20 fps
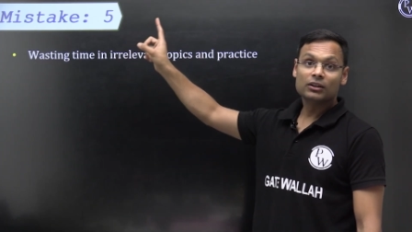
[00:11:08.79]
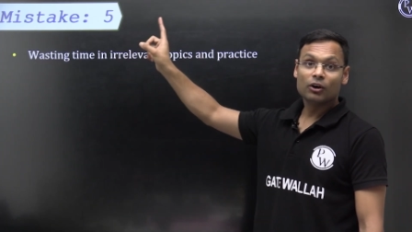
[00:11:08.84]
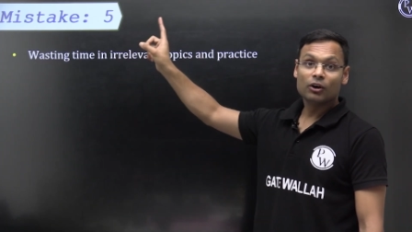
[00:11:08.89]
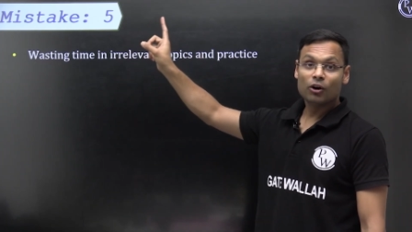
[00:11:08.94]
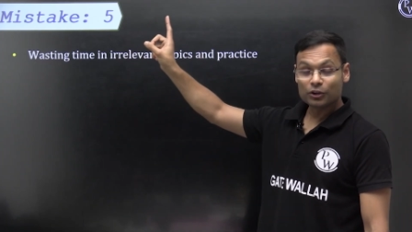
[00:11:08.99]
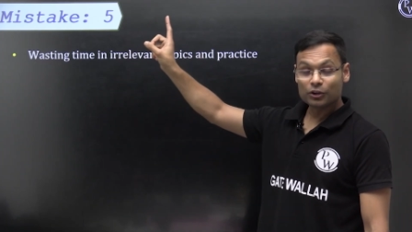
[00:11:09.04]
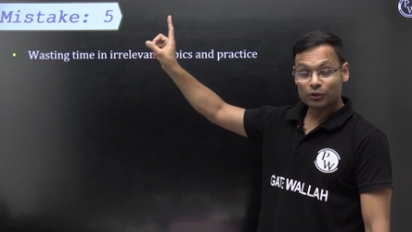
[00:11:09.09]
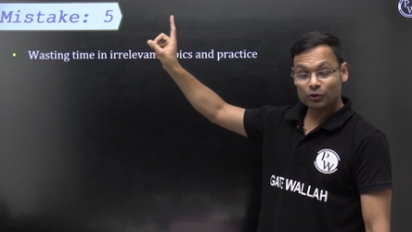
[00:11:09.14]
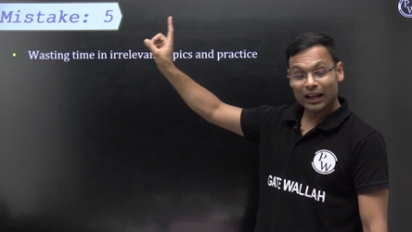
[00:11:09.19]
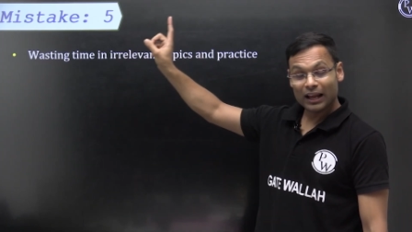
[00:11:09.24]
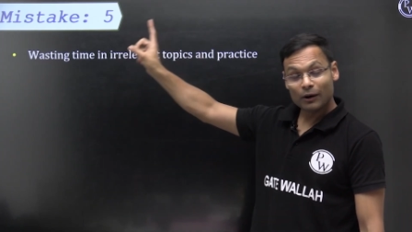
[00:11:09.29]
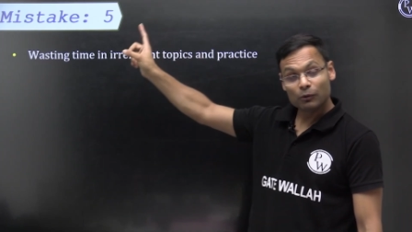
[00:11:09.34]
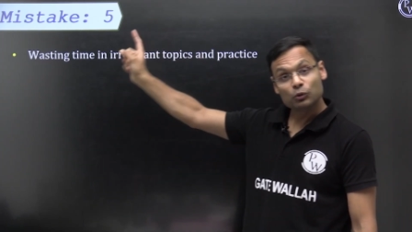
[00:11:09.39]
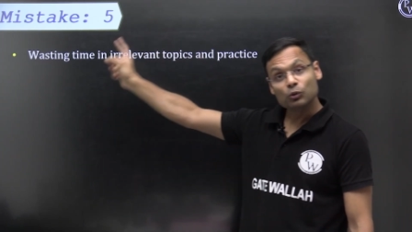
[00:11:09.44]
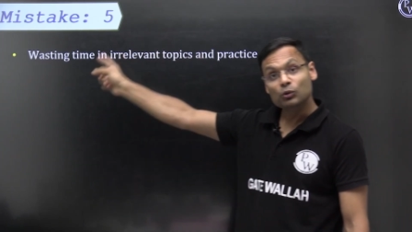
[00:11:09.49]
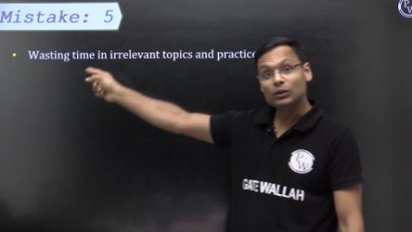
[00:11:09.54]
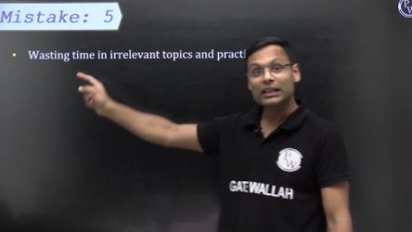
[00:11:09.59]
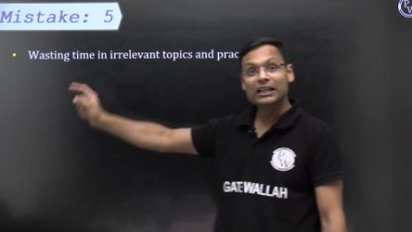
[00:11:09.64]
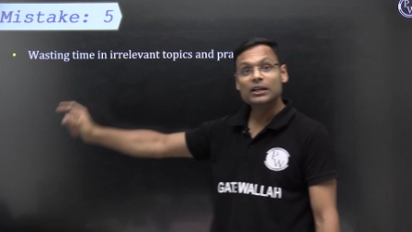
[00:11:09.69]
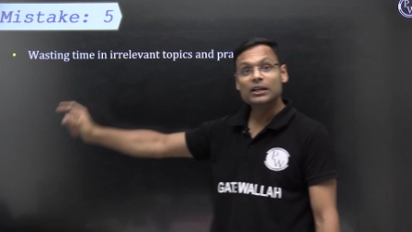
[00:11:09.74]
or you'll have
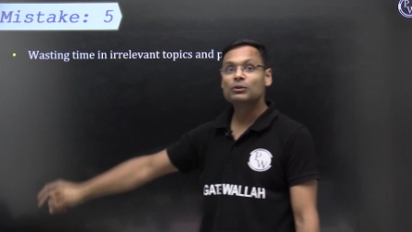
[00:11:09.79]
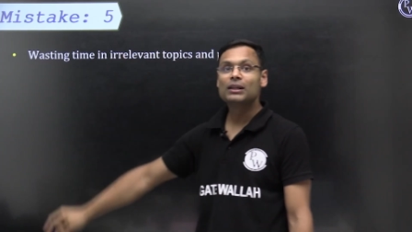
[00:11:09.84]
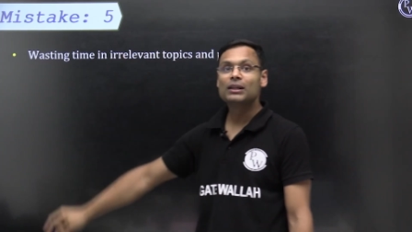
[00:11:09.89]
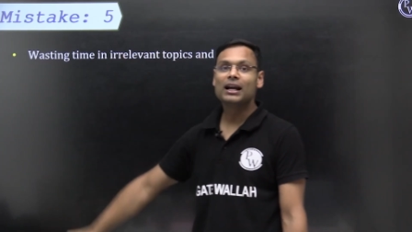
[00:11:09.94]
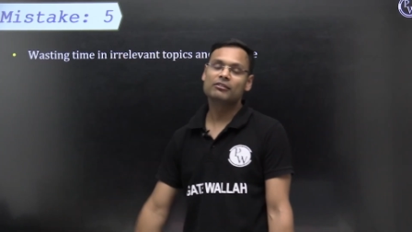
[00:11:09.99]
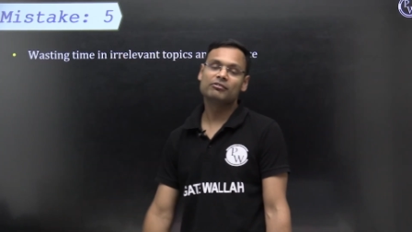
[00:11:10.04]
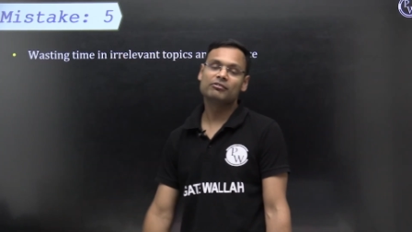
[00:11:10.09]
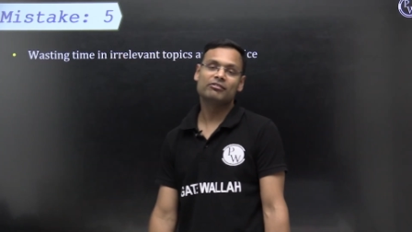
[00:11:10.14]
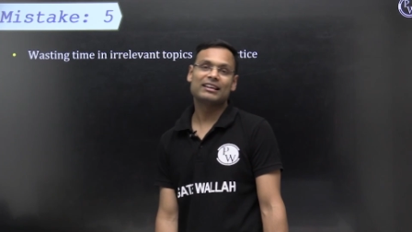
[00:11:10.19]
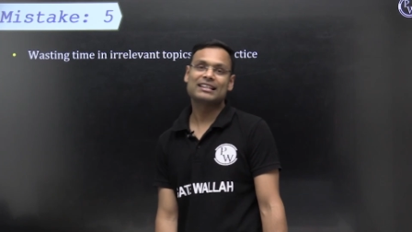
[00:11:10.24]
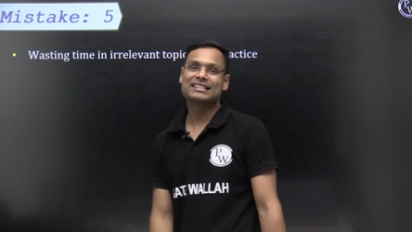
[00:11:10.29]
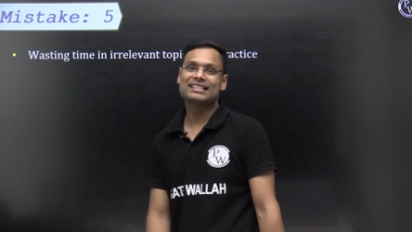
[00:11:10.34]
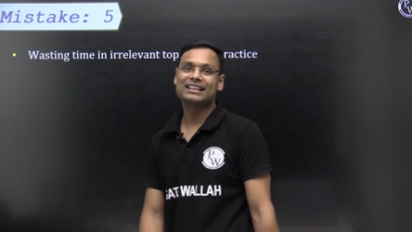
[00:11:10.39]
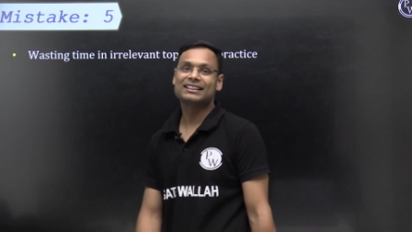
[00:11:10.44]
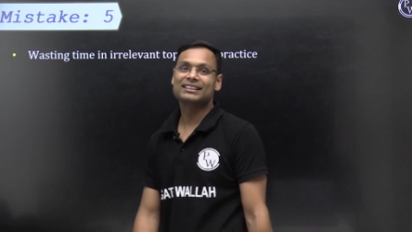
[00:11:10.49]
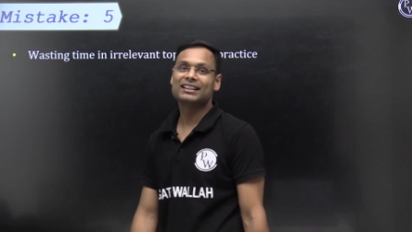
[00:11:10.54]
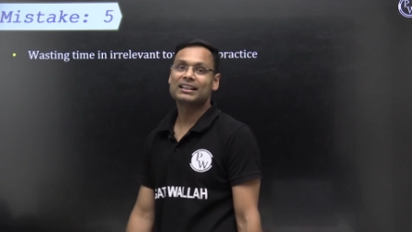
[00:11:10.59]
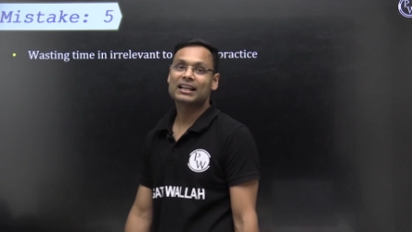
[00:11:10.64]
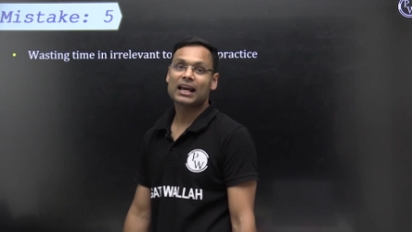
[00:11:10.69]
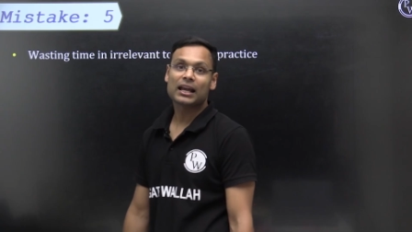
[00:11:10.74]
to leave that
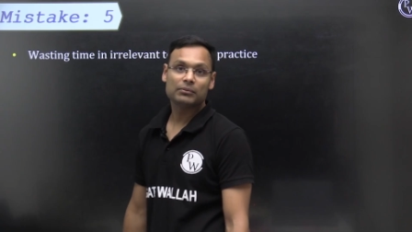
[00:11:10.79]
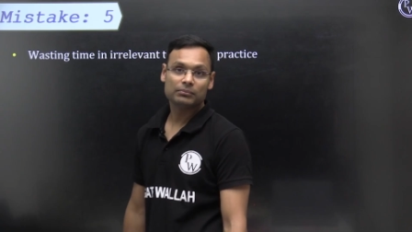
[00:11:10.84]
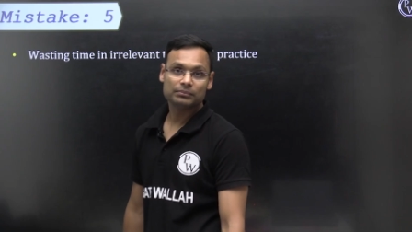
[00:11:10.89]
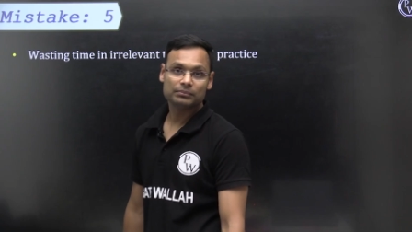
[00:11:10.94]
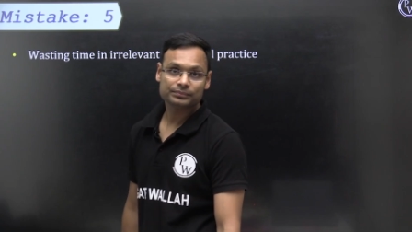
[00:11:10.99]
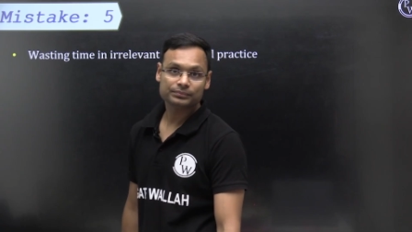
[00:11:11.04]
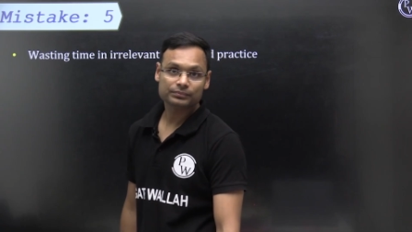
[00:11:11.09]
wasting the time.